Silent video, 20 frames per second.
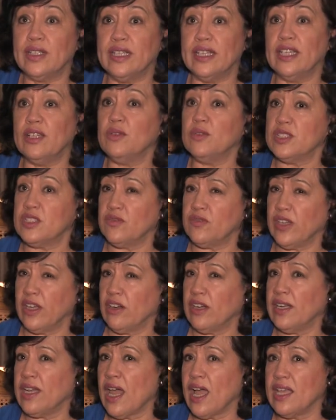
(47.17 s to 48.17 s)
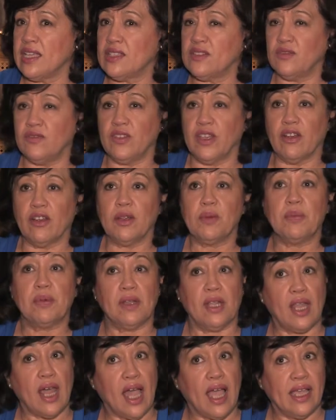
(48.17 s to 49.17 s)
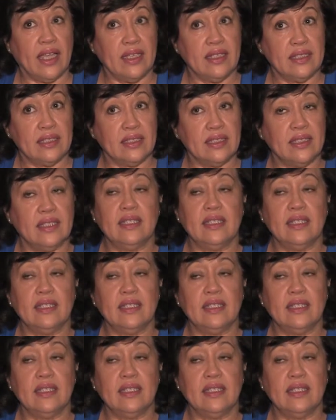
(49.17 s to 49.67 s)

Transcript: Nick was very nice, very polite,